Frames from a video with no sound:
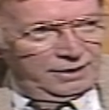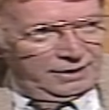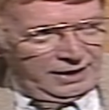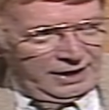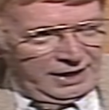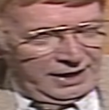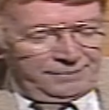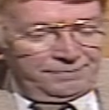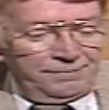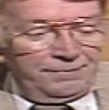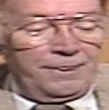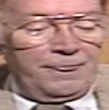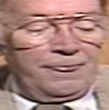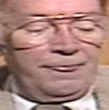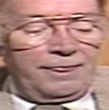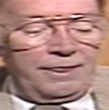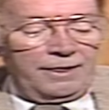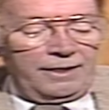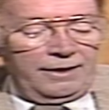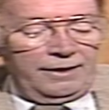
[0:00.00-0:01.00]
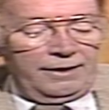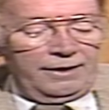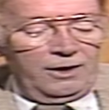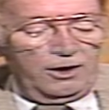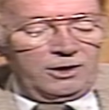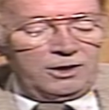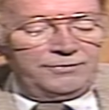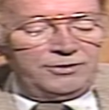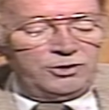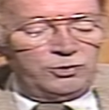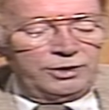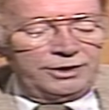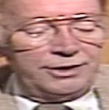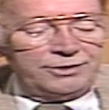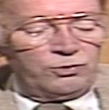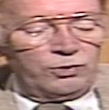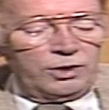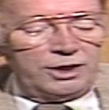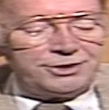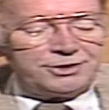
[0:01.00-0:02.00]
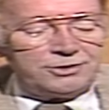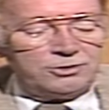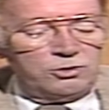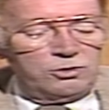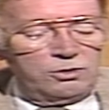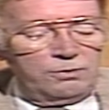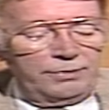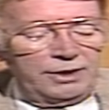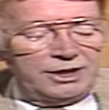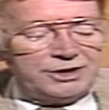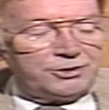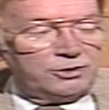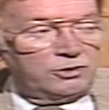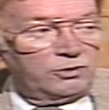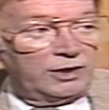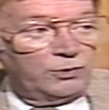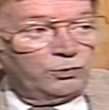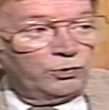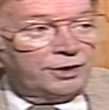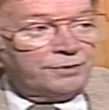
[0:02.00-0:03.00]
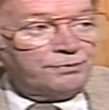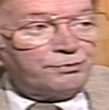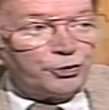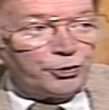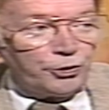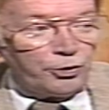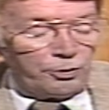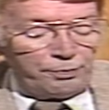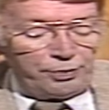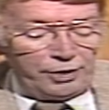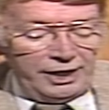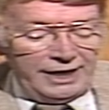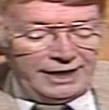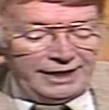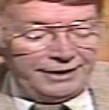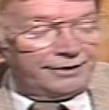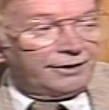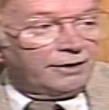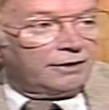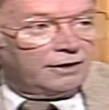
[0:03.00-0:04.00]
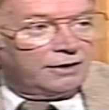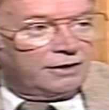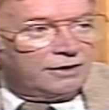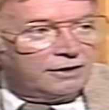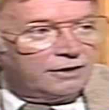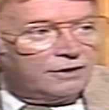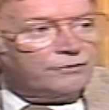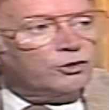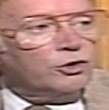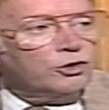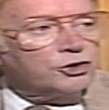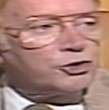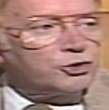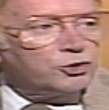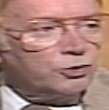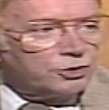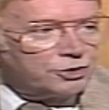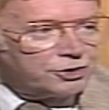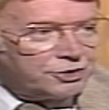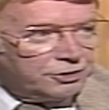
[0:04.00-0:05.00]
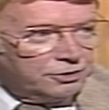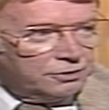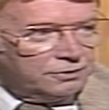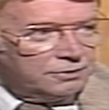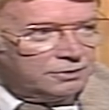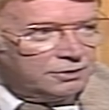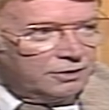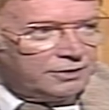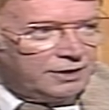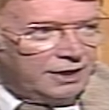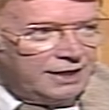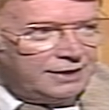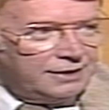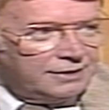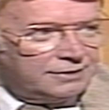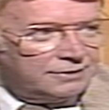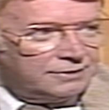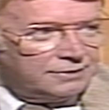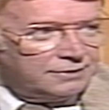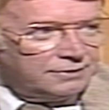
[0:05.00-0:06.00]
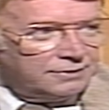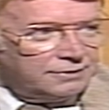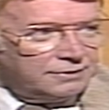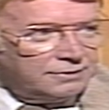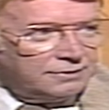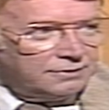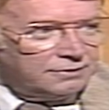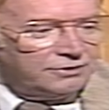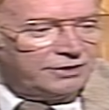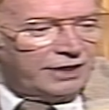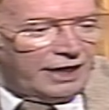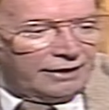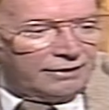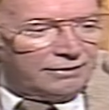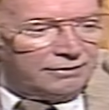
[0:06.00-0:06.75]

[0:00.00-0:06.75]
Hey, I'll give you one Russell muscle and one brutal Brad for a Sewer Sue, okay? Yeah.